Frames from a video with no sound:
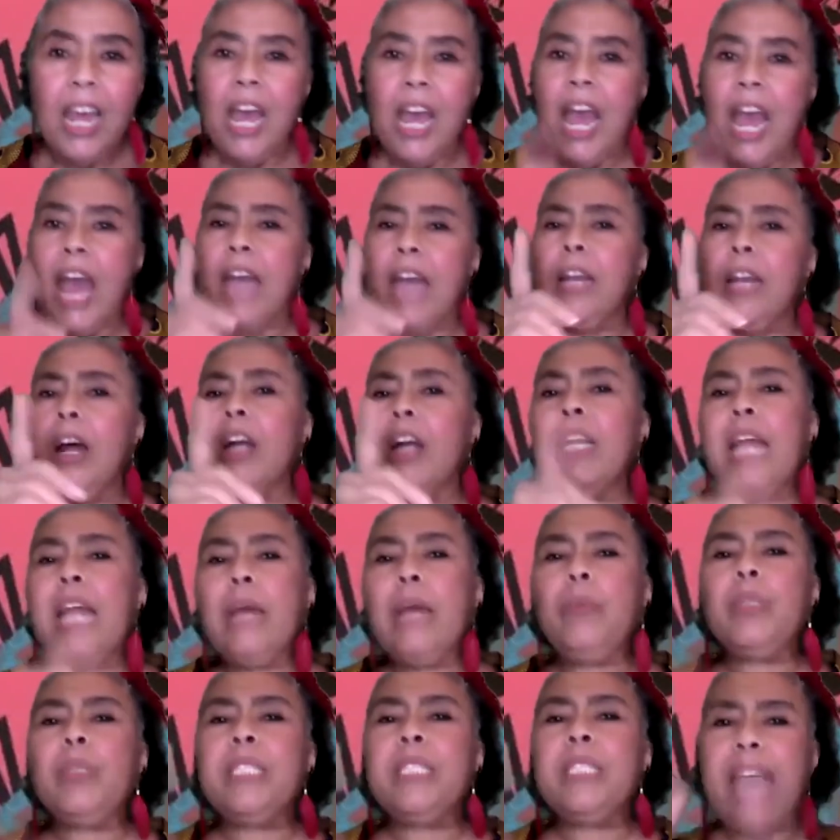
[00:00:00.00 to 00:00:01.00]
And her
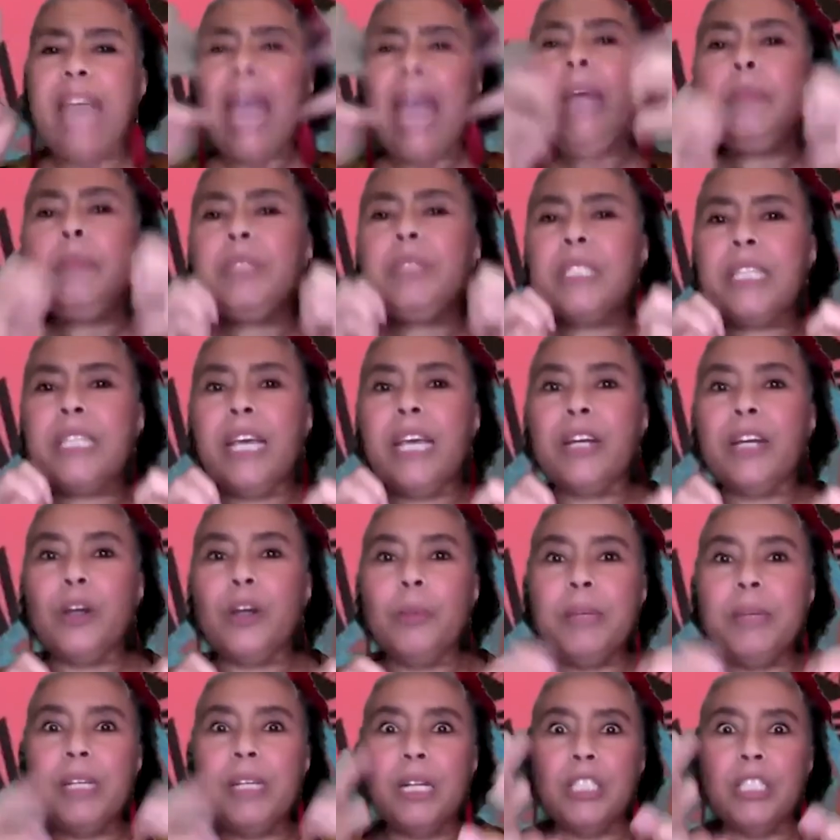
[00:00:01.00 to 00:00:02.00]
name was Game Skinner
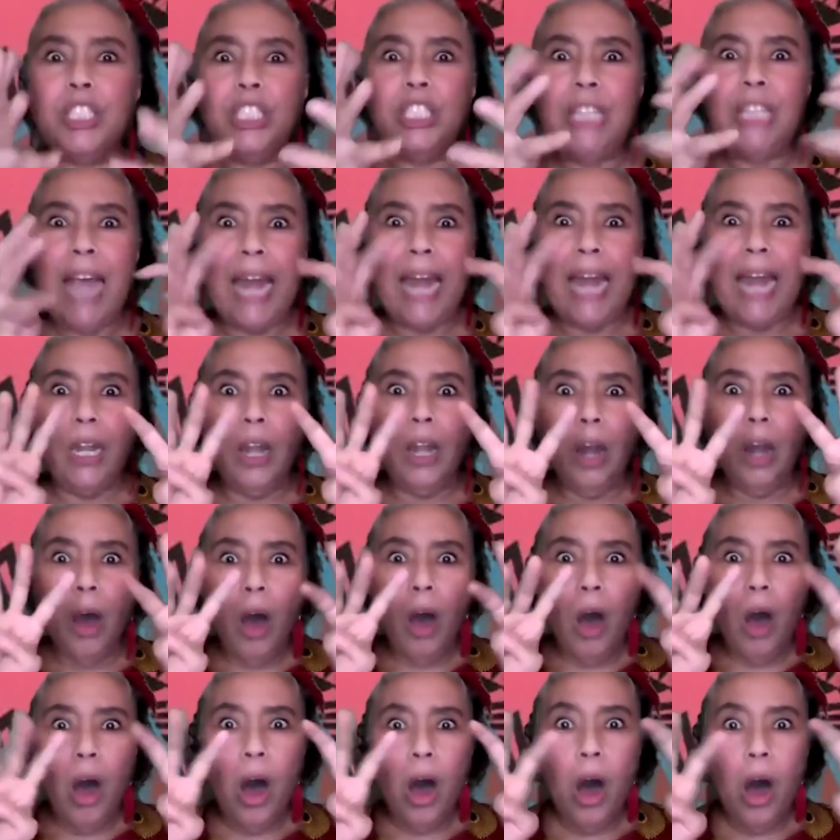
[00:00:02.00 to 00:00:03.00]
because she had
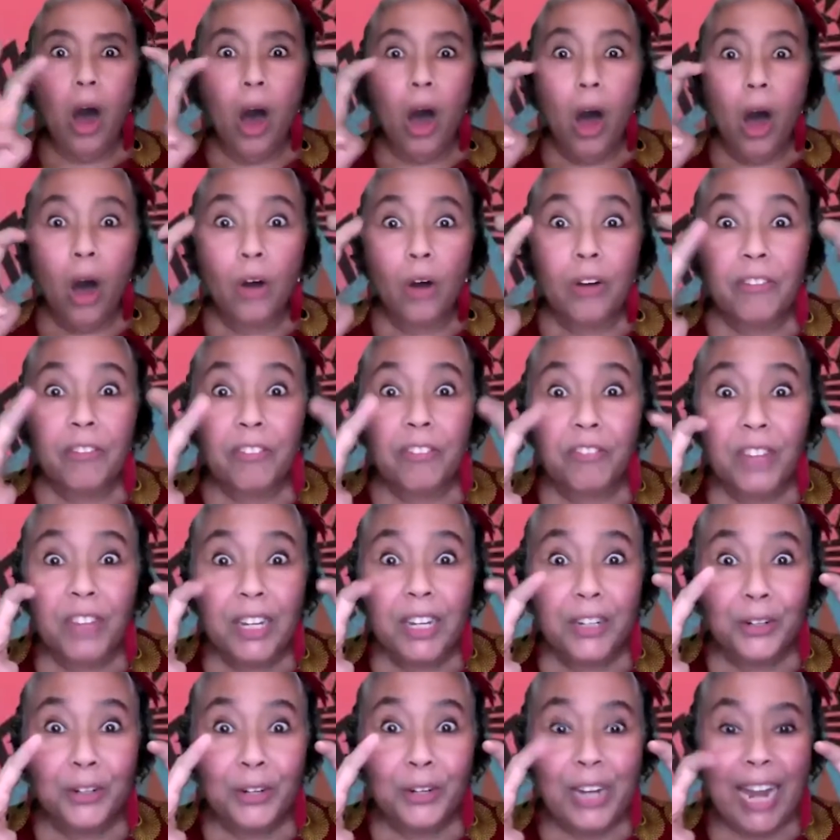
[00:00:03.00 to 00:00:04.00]
long
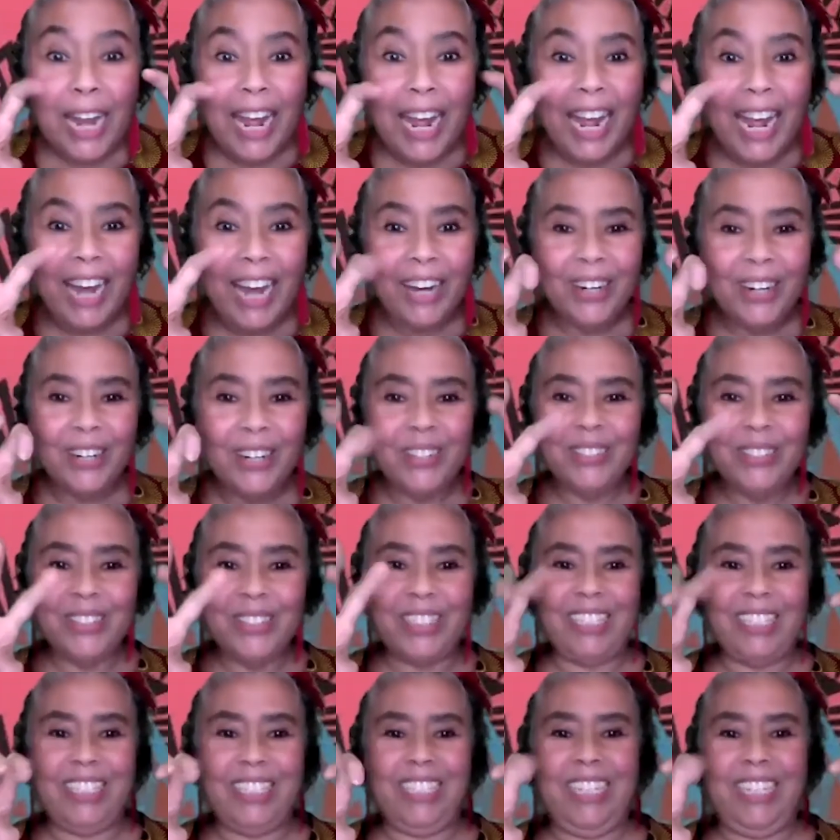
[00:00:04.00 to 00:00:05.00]

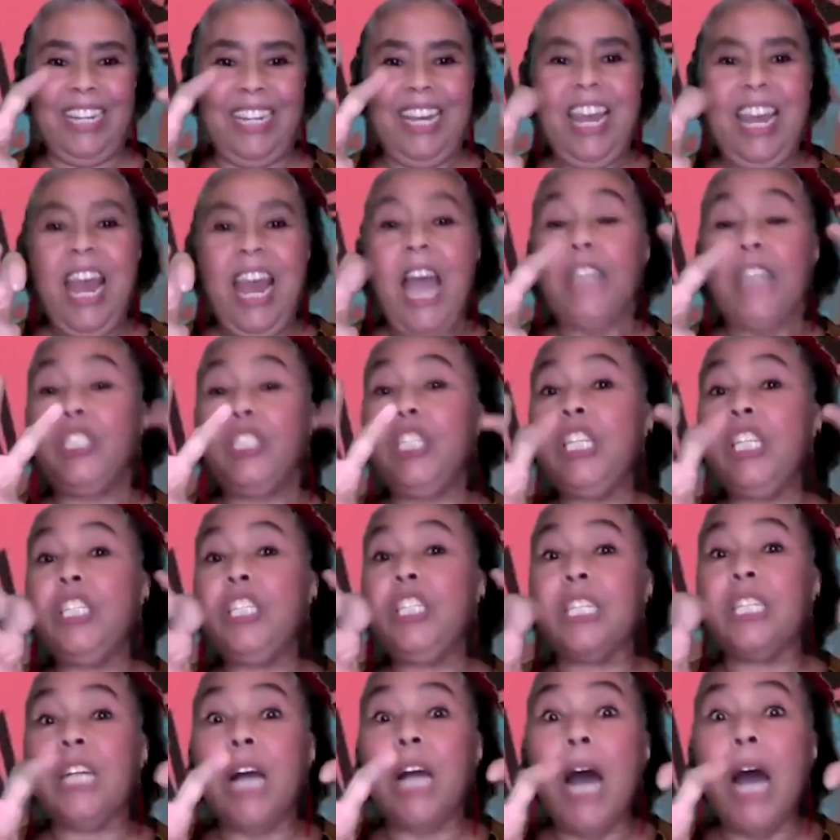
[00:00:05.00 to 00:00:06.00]
fingernails and she
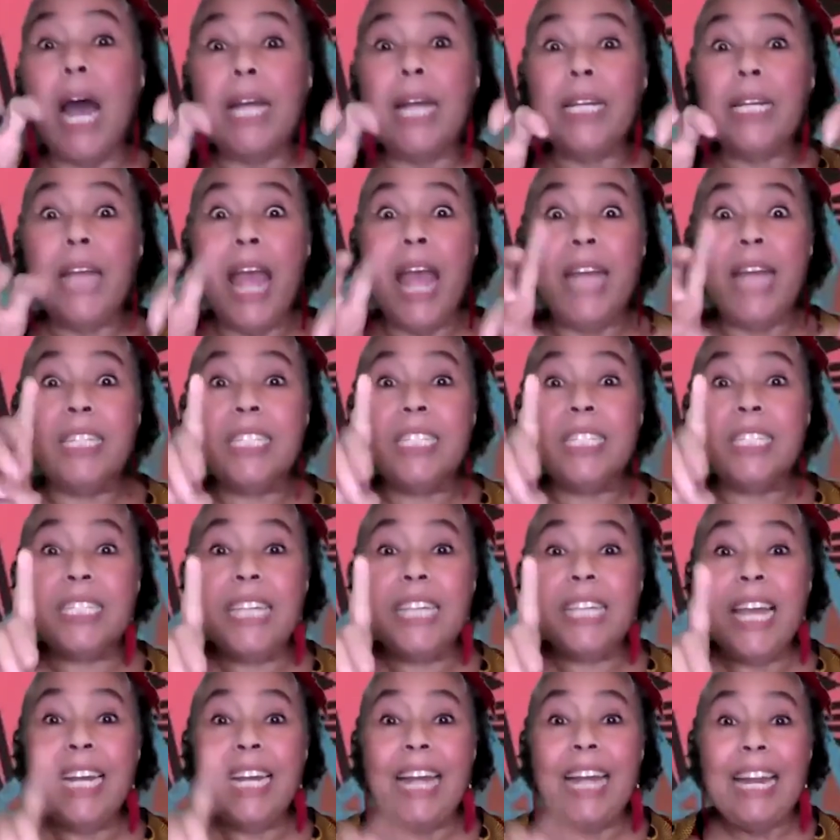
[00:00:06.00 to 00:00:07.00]
could cut and
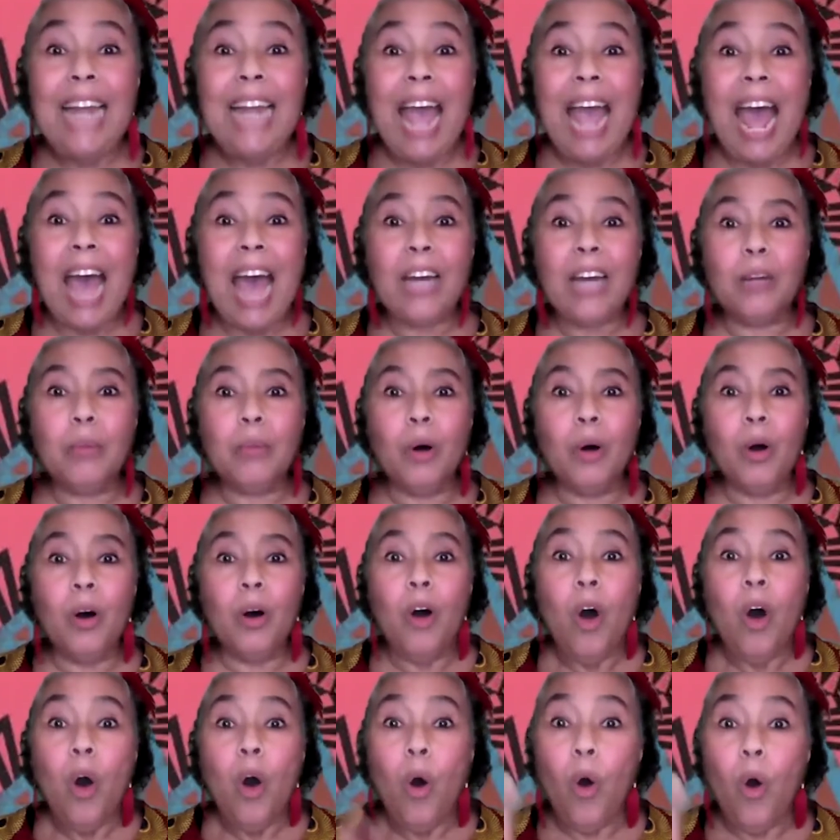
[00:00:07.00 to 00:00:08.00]
skin an animal
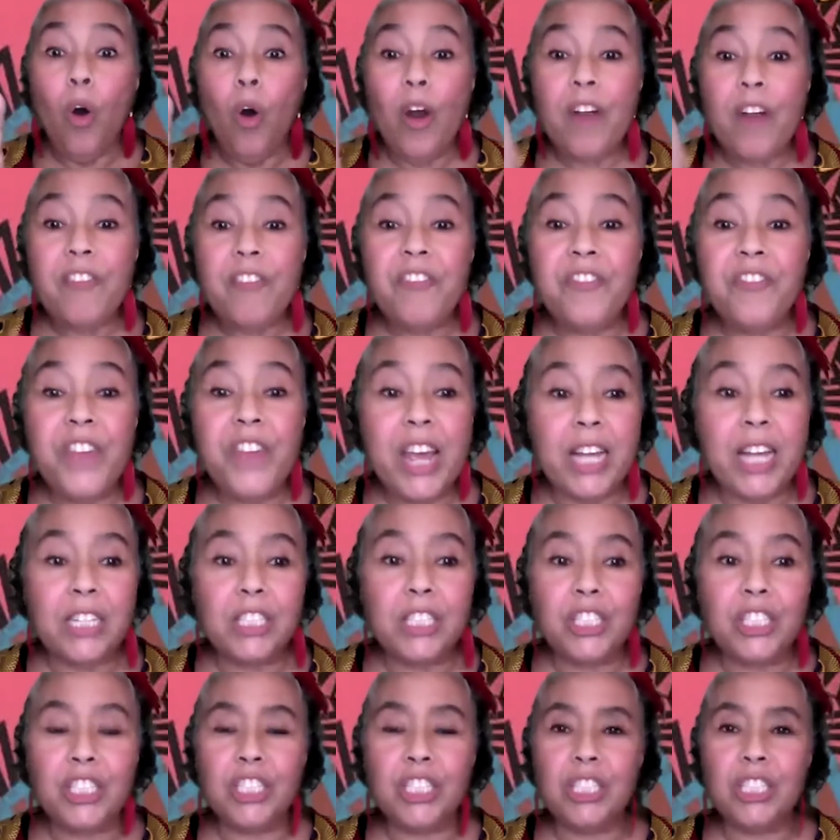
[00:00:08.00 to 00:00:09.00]
or a
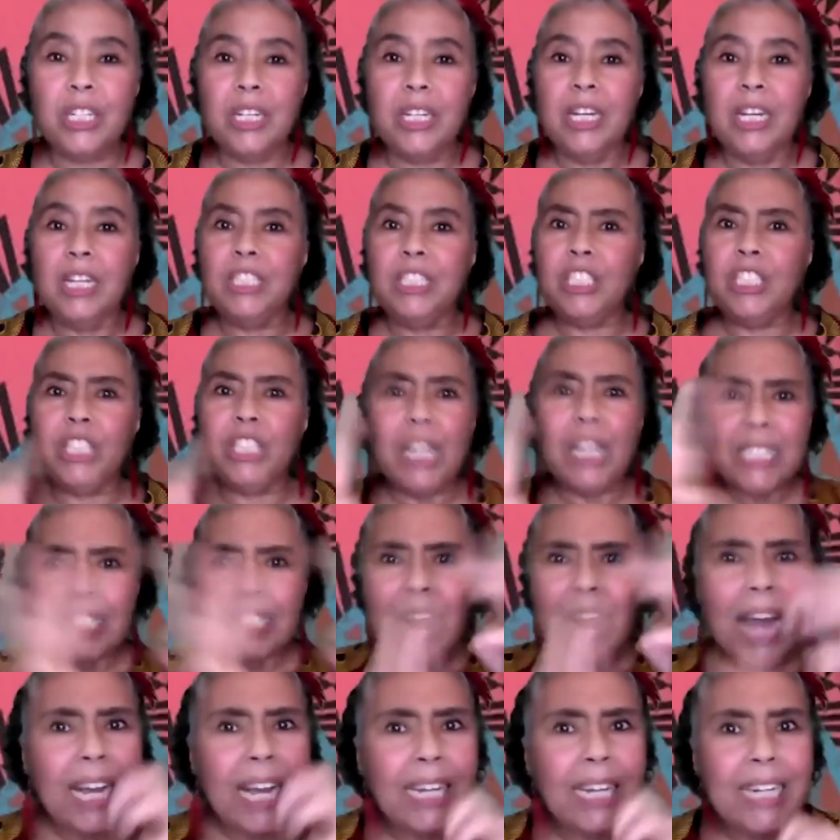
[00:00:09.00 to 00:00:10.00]
fish just
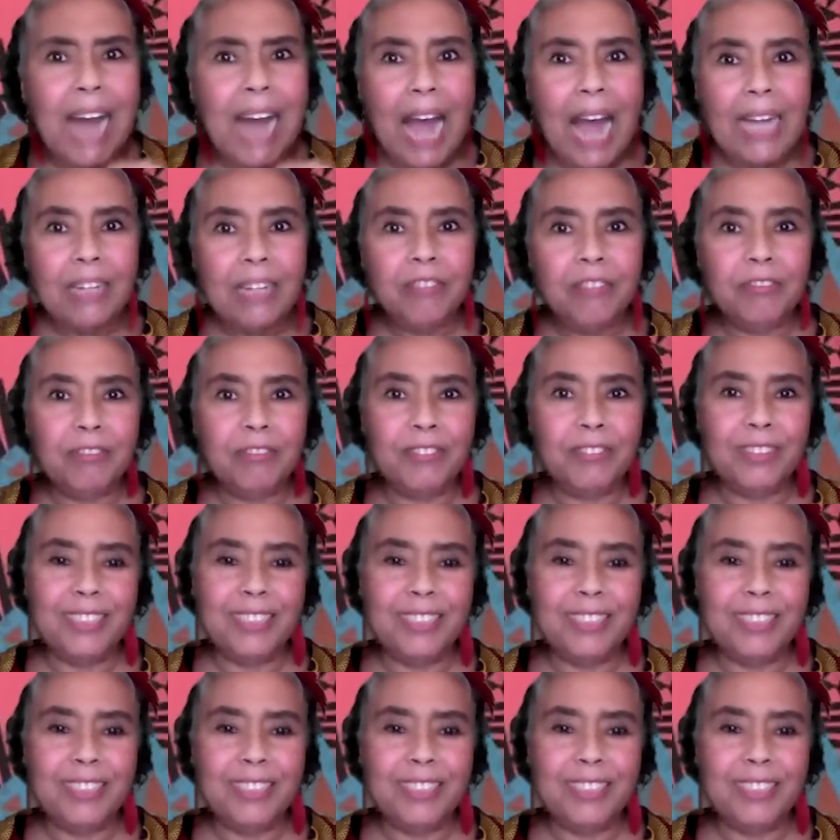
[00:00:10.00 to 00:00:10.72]
like a knife.